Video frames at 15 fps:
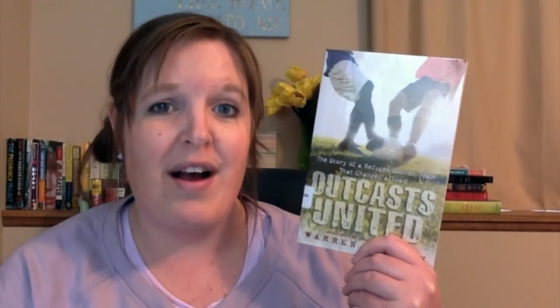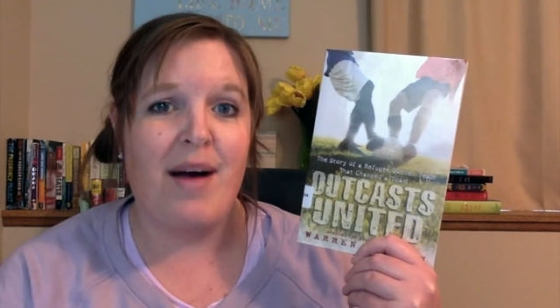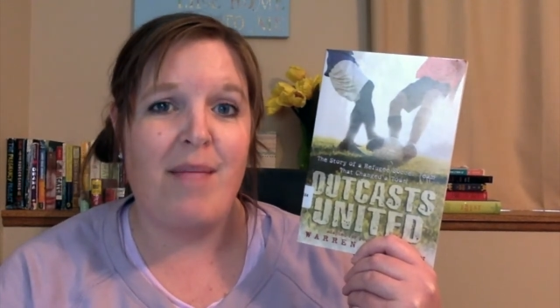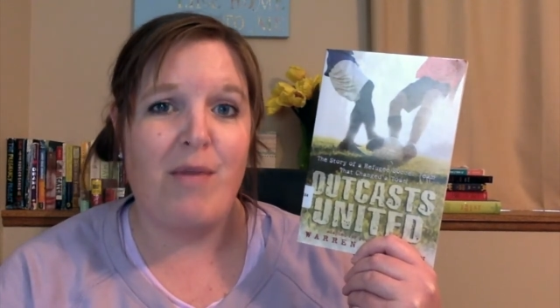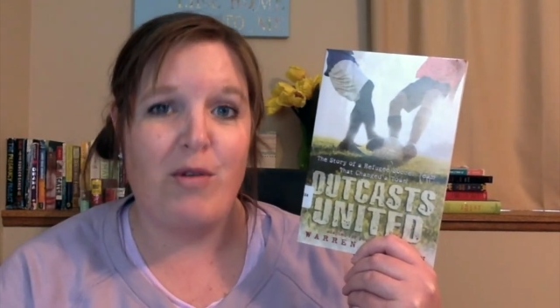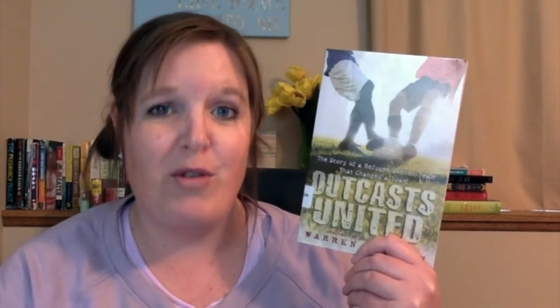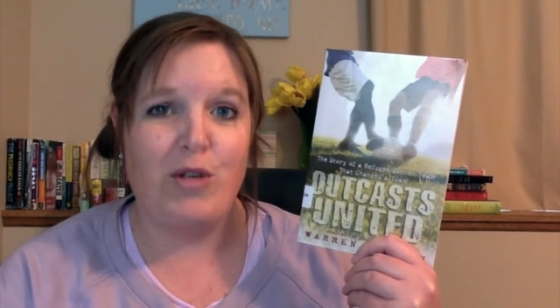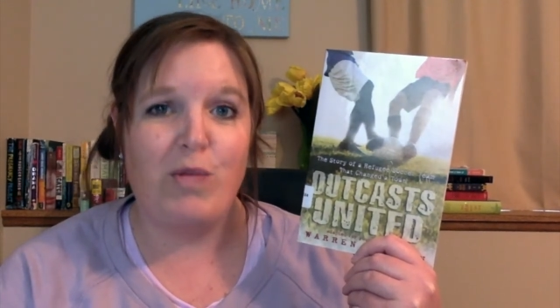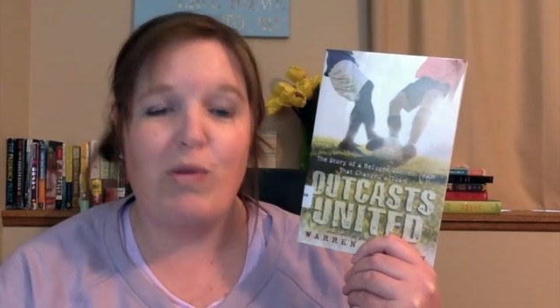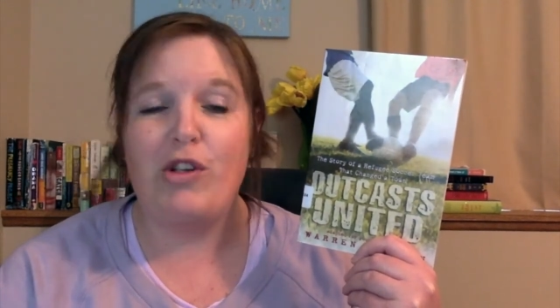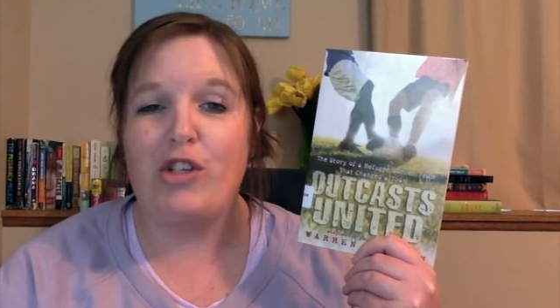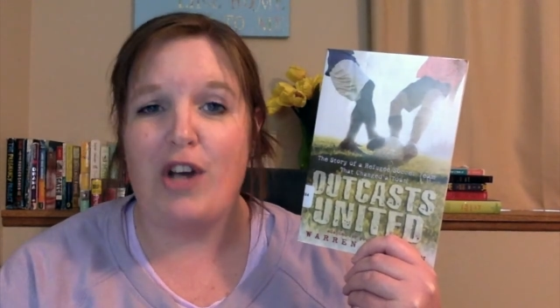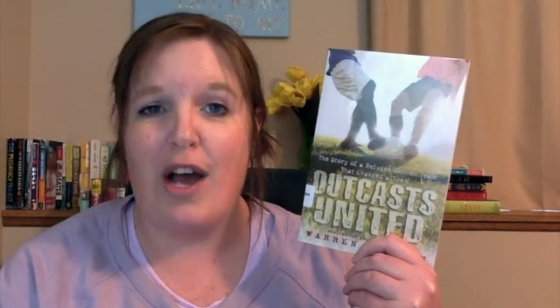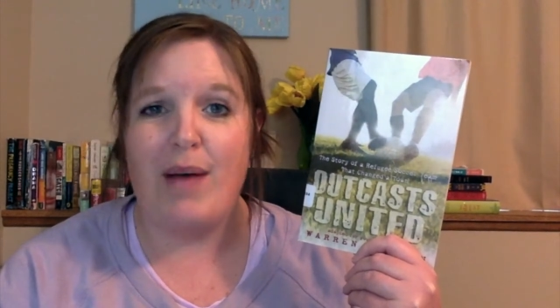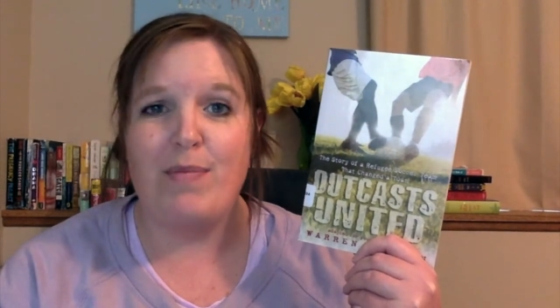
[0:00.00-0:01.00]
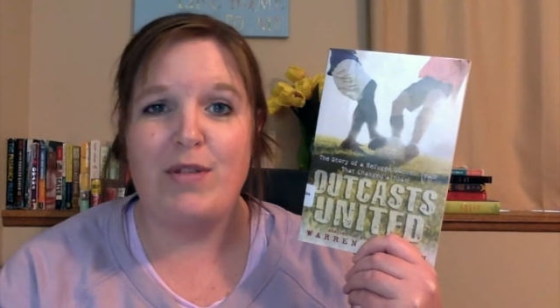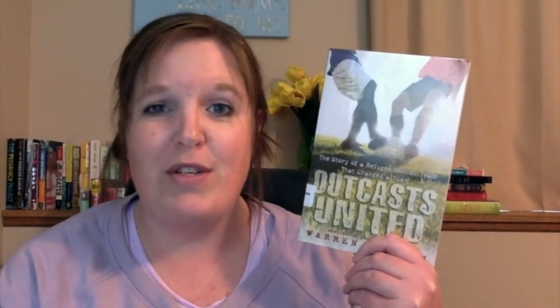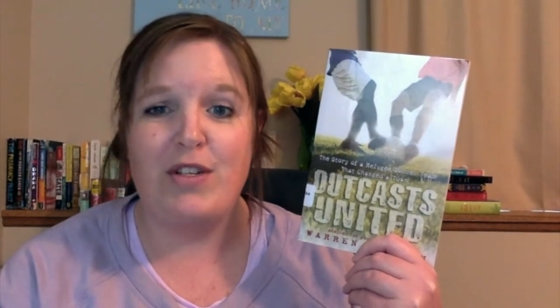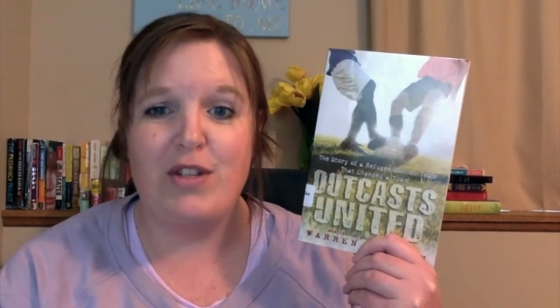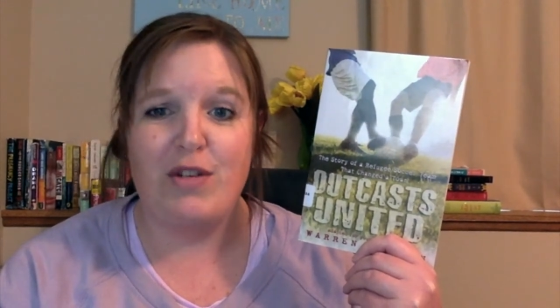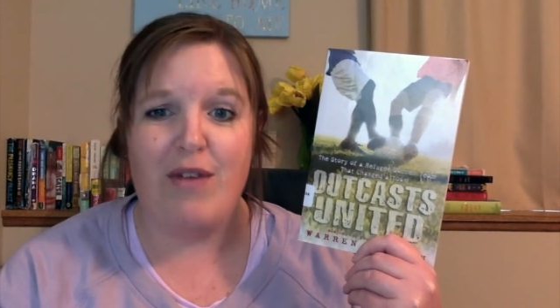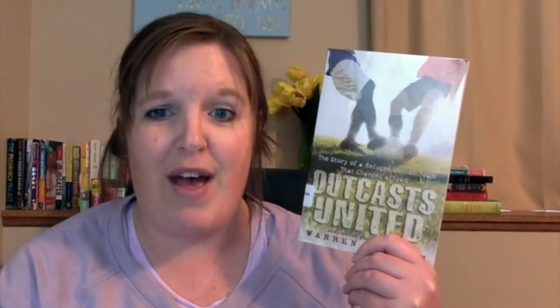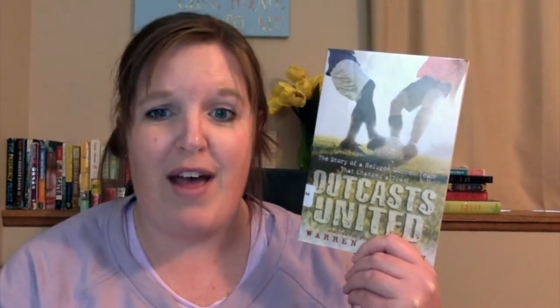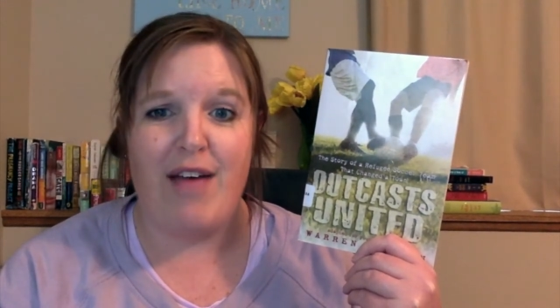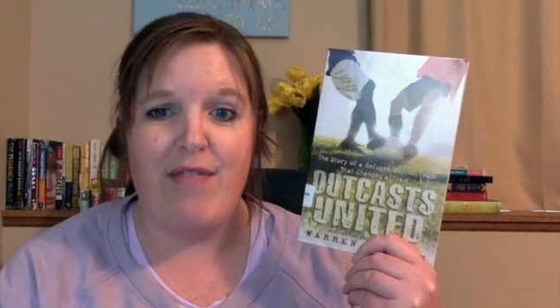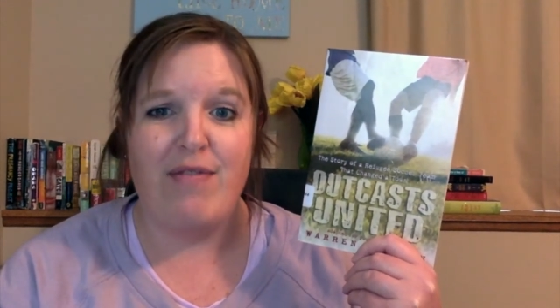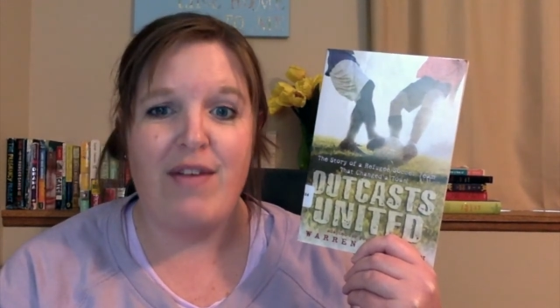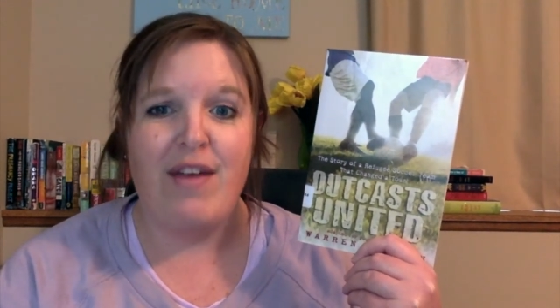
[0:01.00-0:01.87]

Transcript: on multiple jobs to survive.